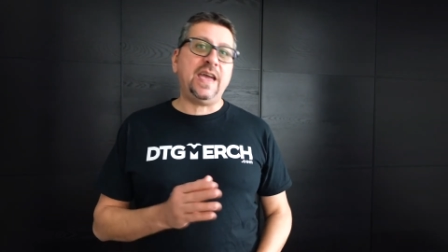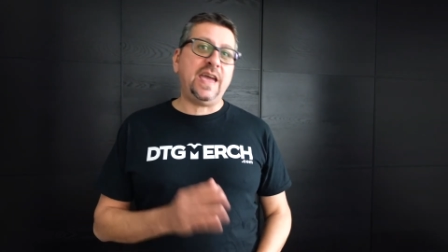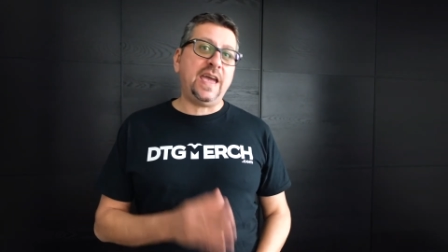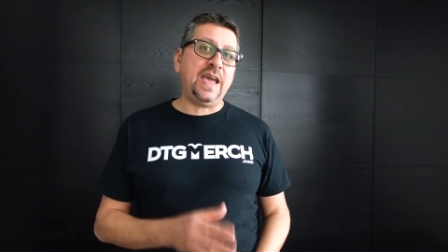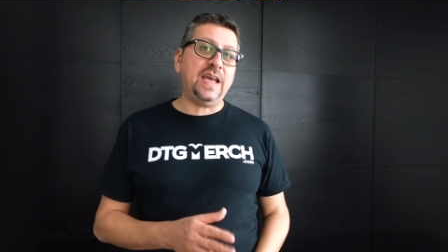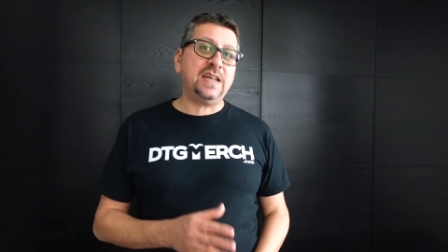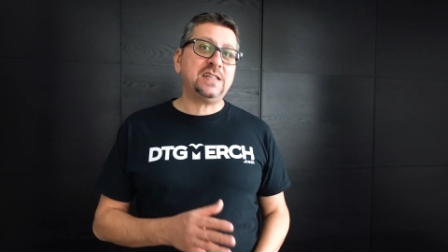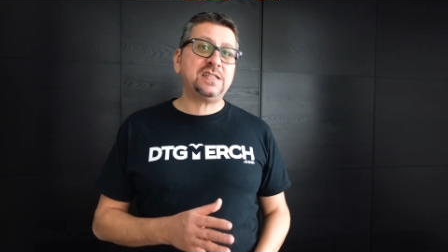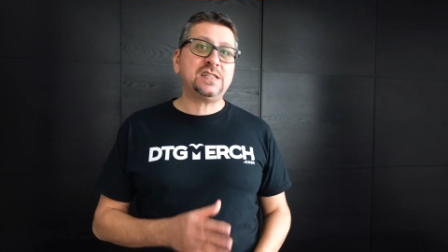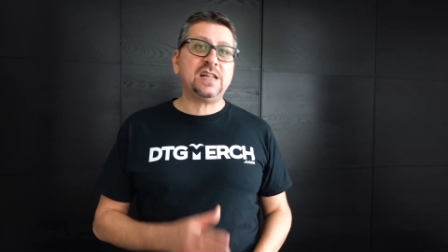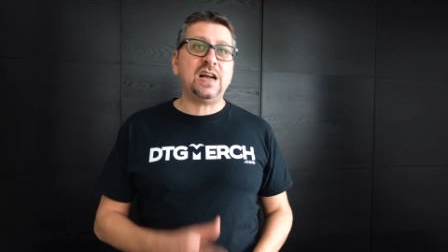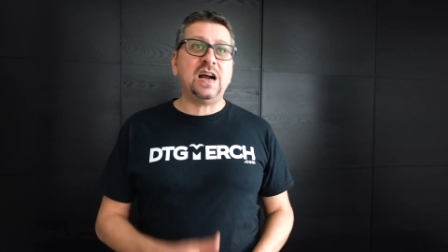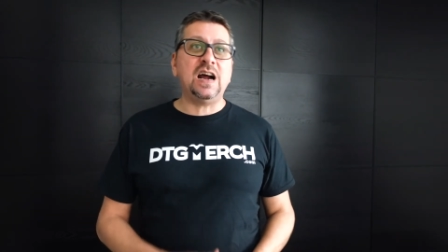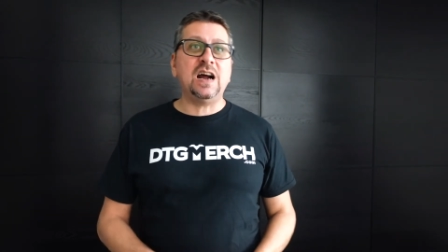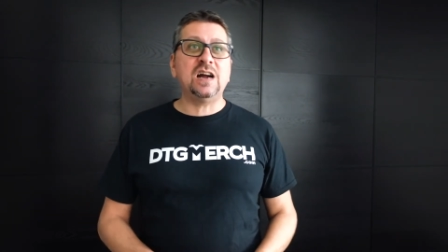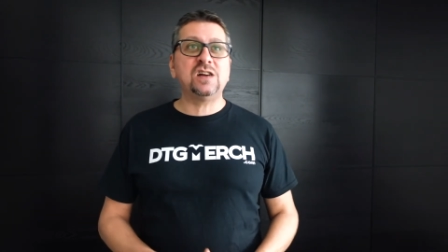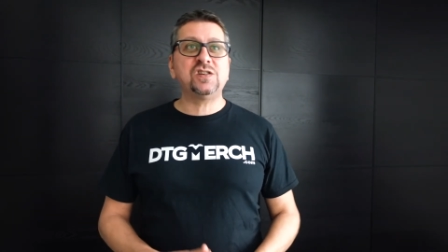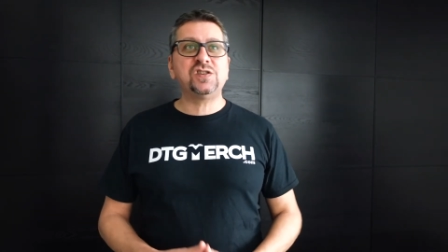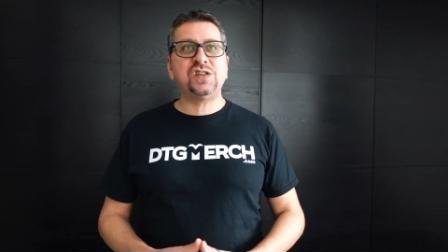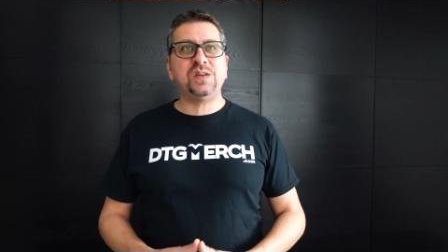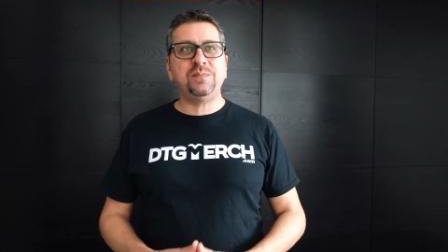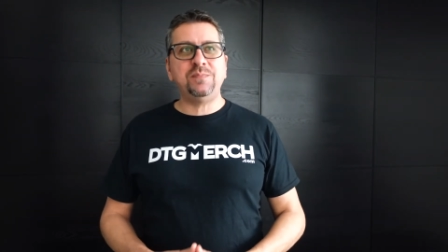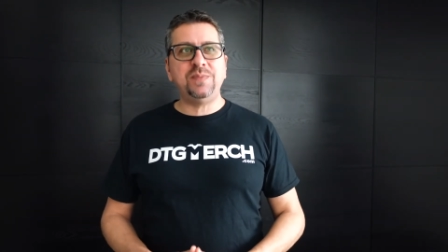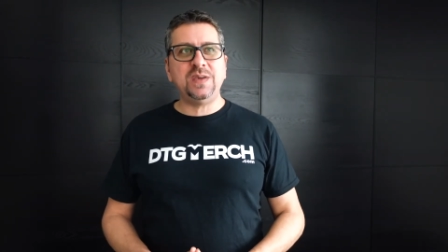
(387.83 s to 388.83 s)

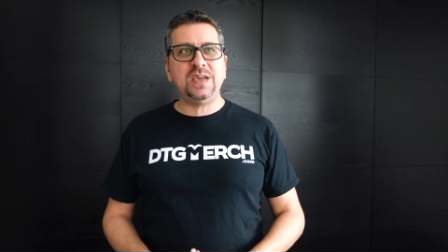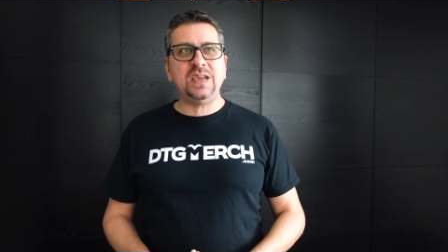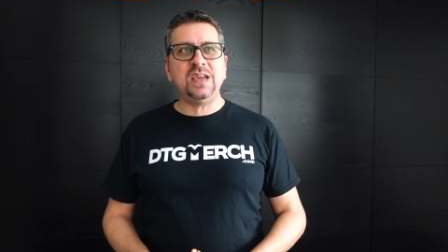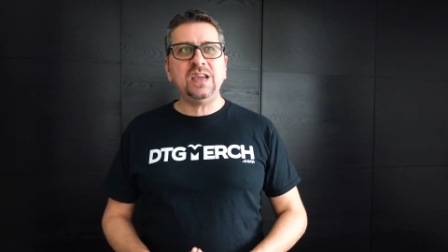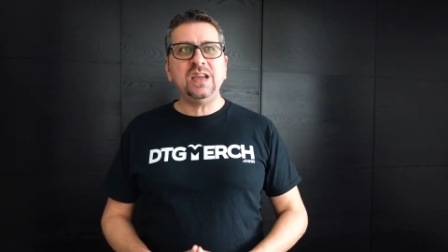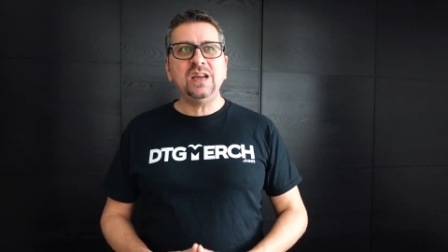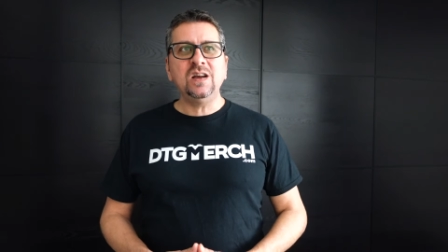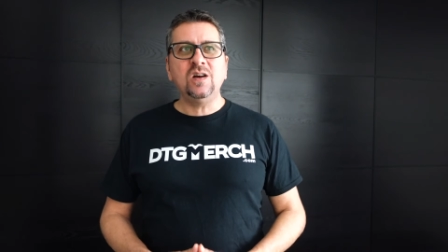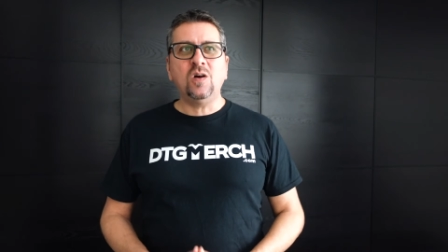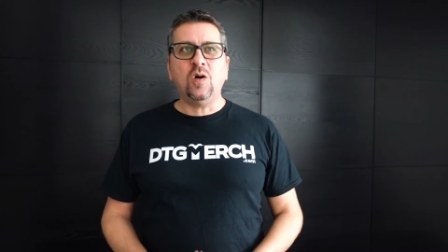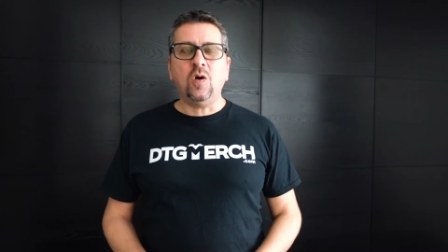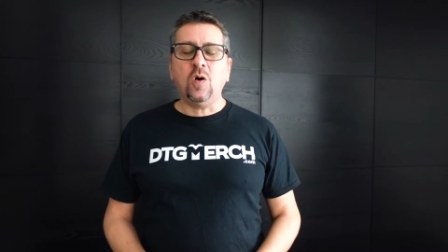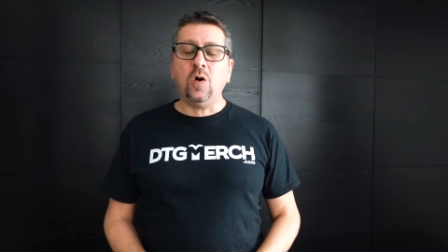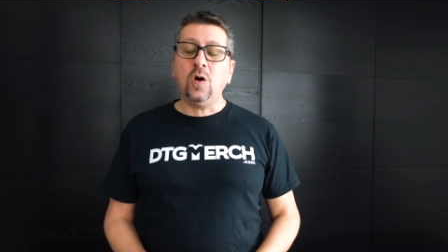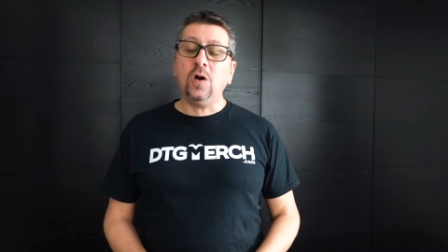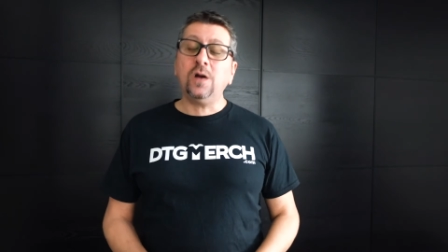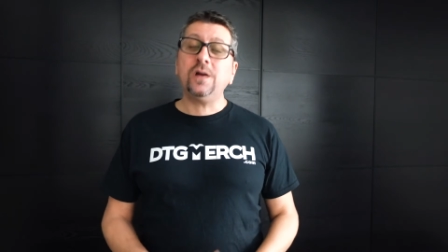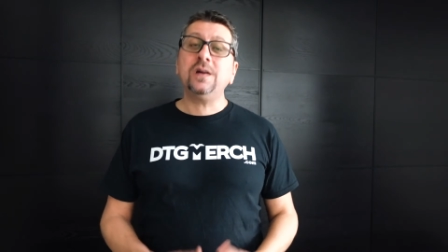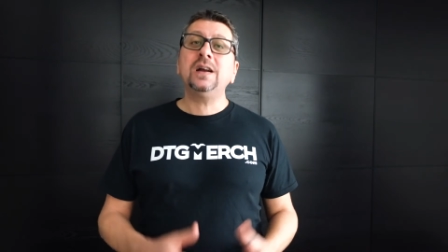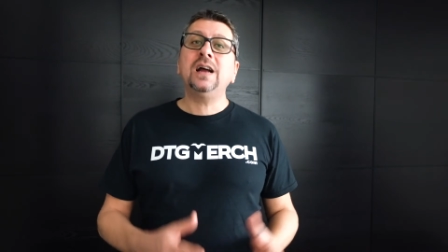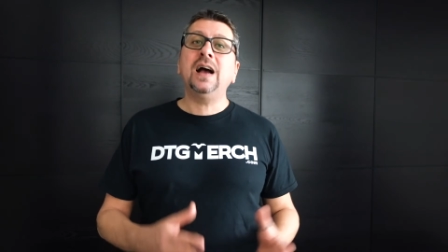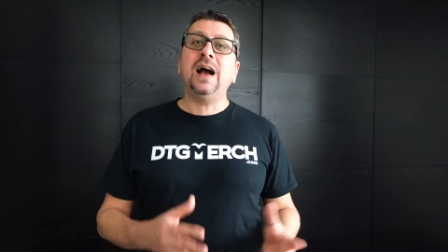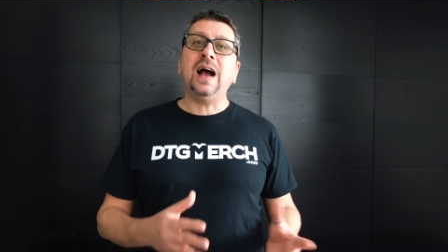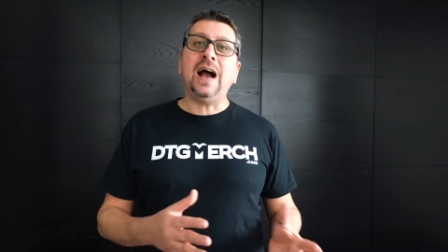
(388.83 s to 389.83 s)
sRGB
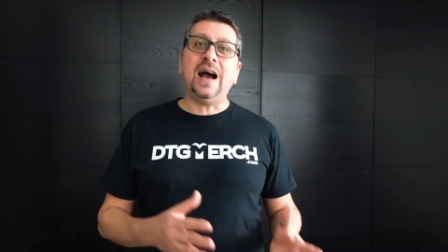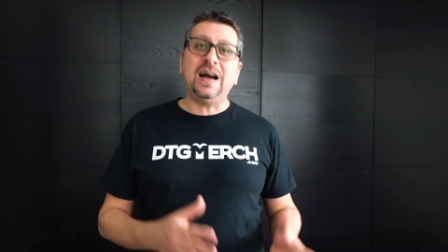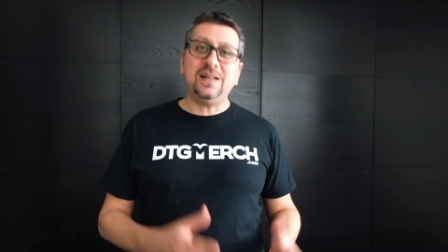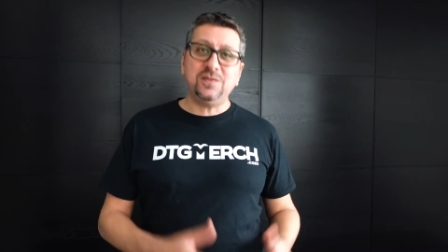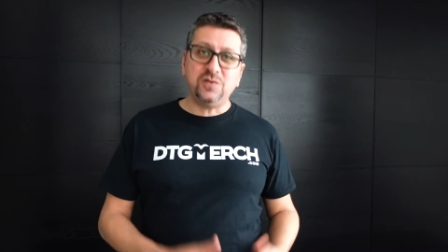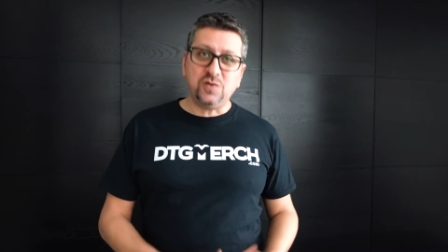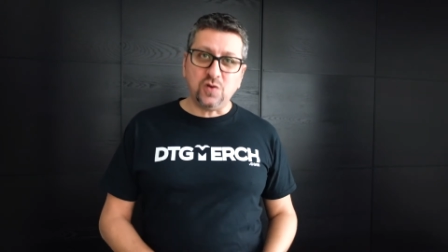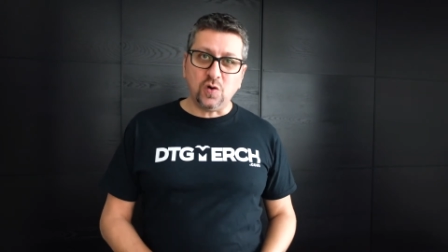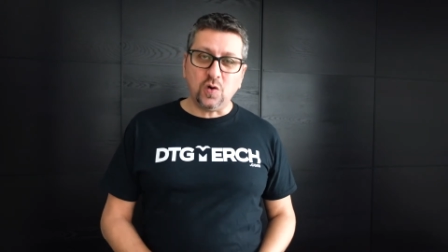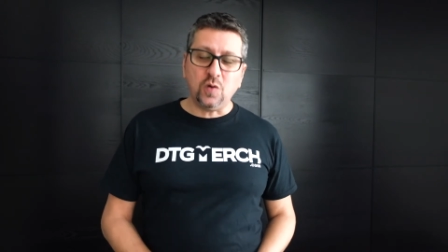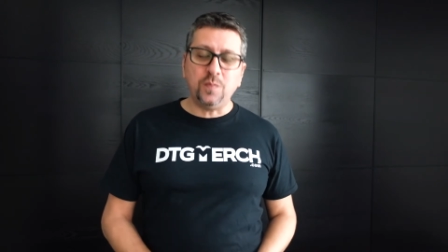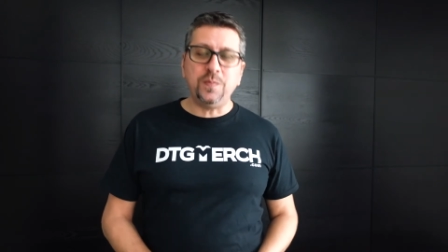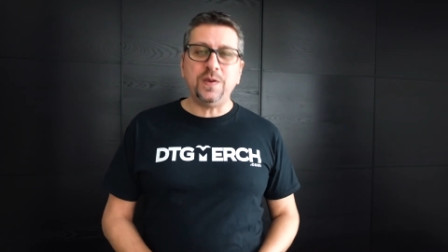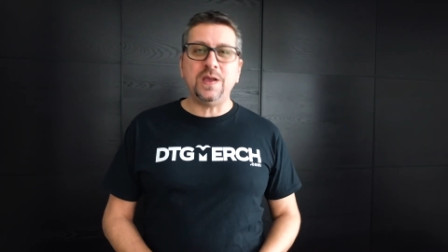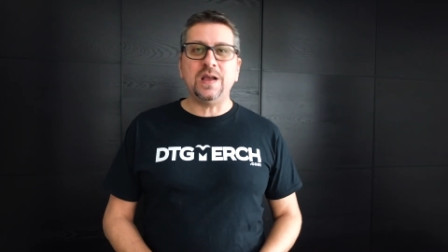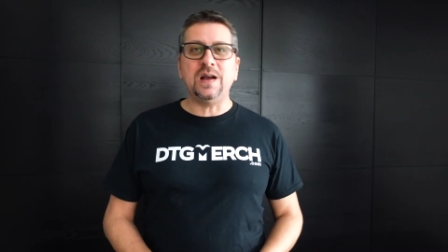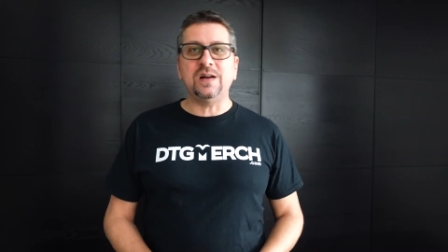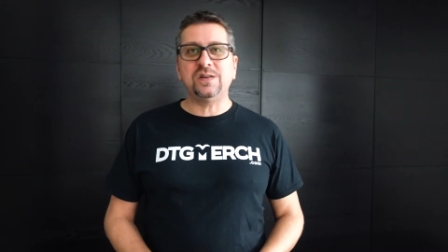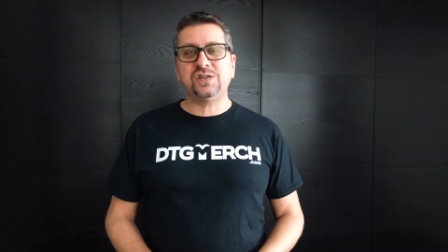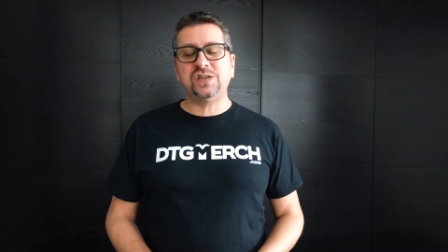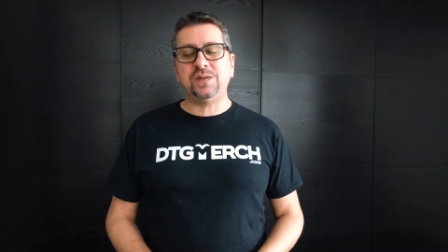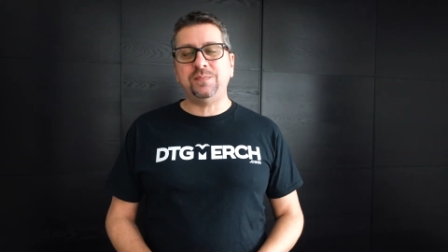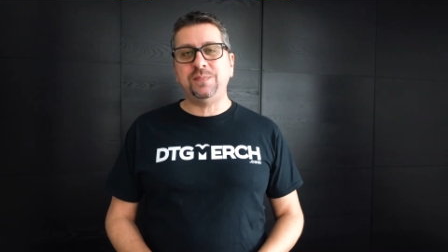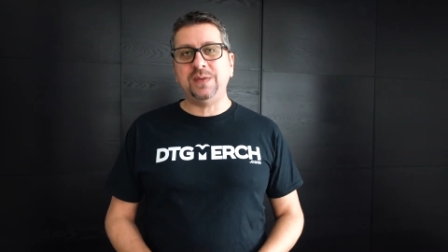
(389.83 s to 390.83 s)
or Adobe
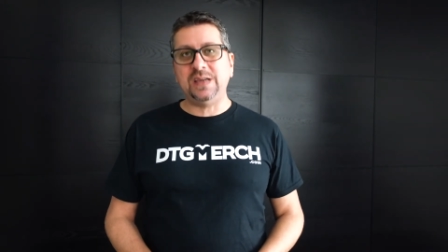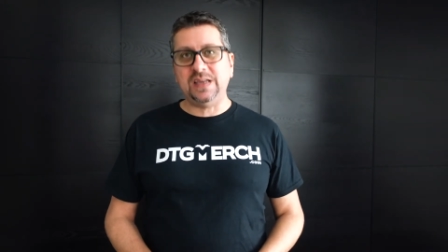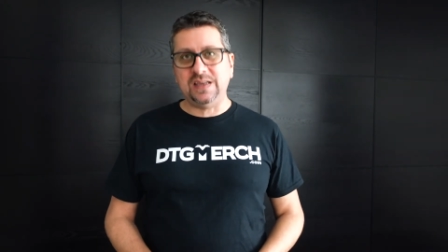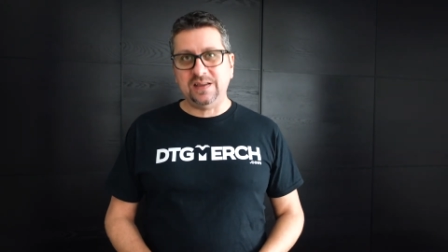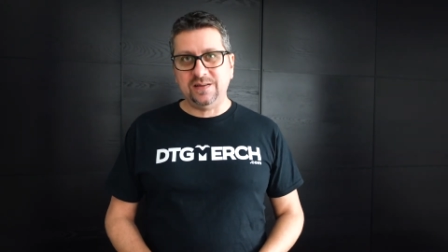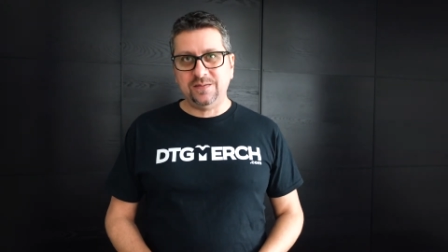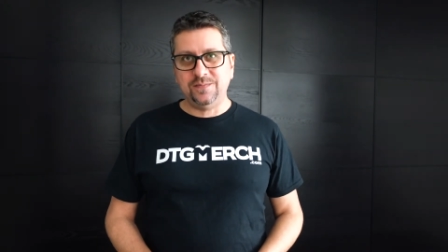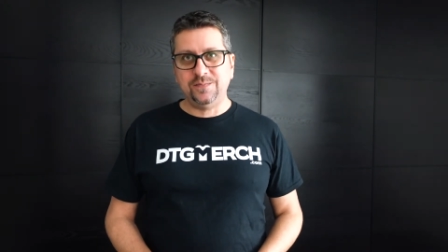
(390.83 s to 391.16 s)
R G B.